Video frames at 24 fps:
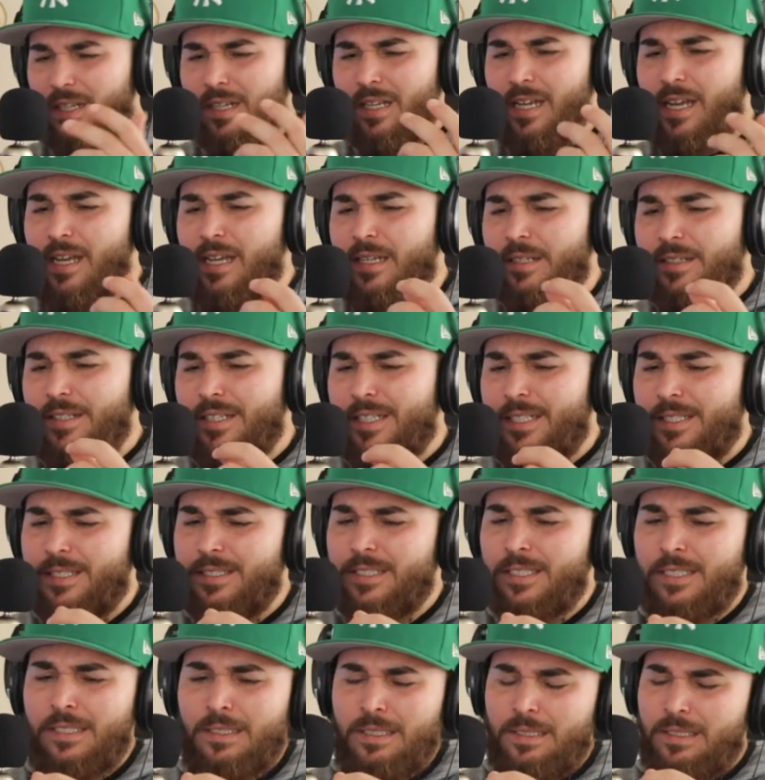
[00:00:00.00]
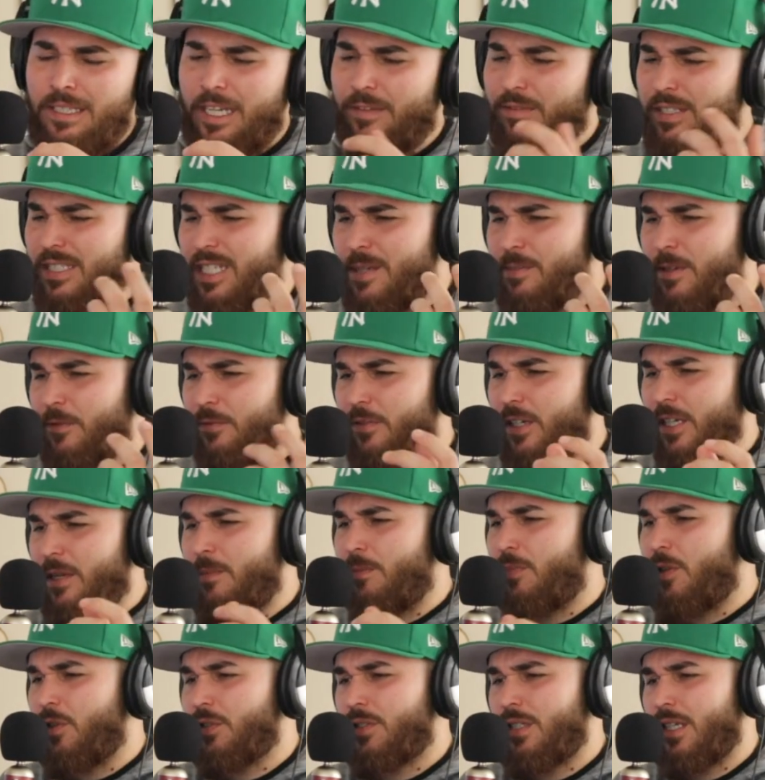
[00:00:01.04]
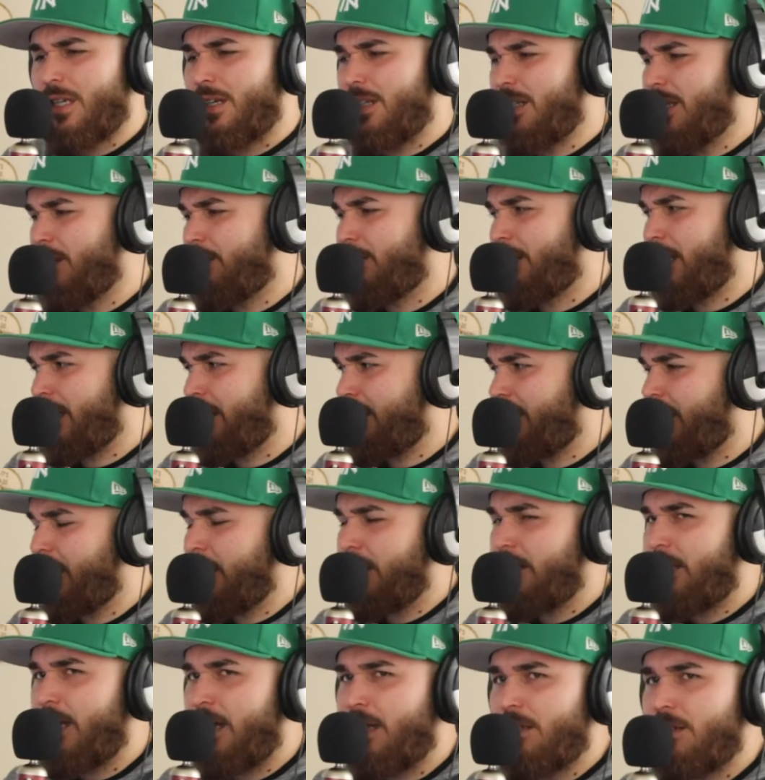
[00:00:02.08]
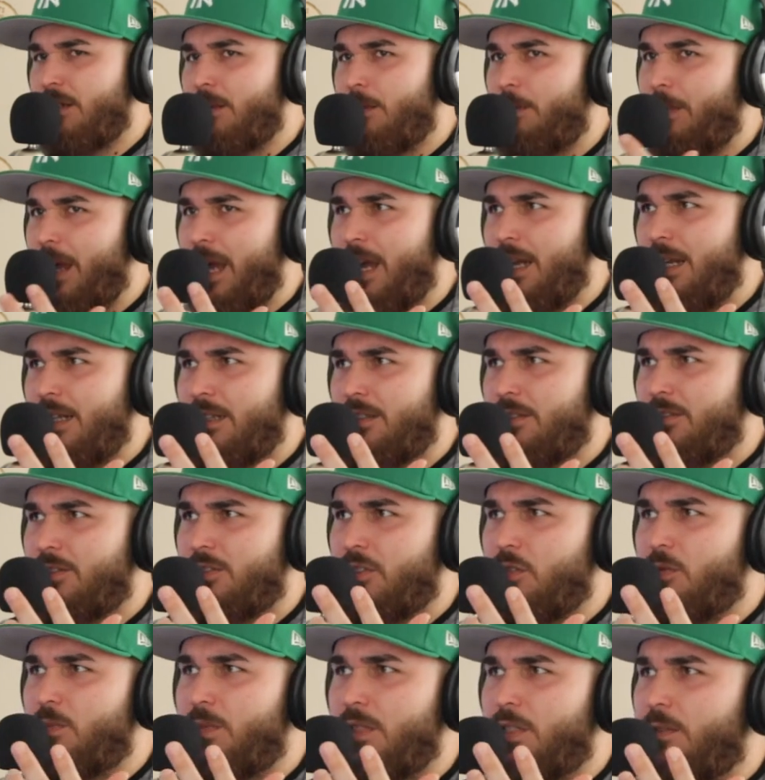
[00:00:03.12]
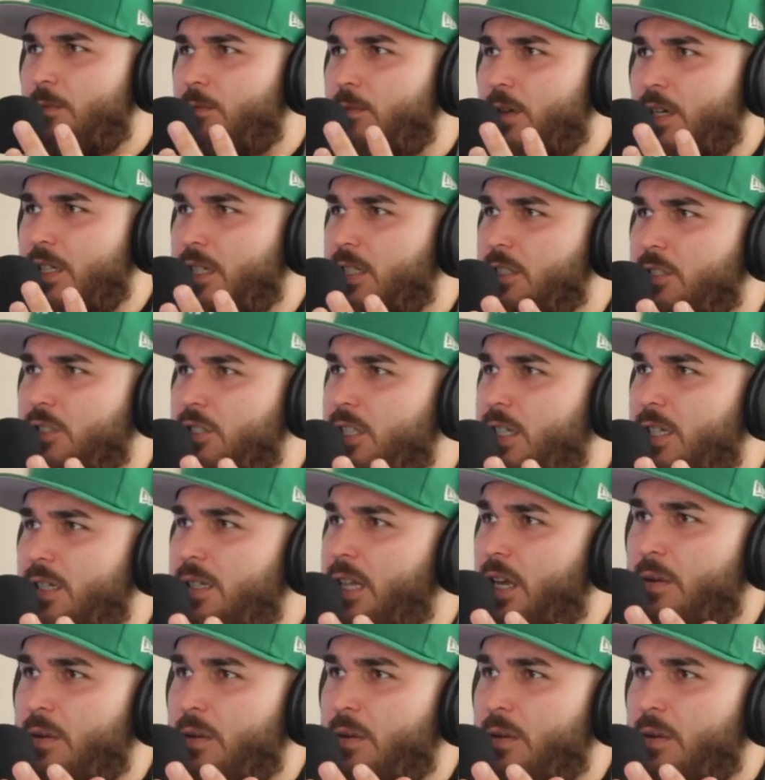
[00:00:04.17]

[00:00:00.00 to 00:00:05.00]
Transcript: and uh every time I fucking post a clip, like they they end up banning stupid fucking shit.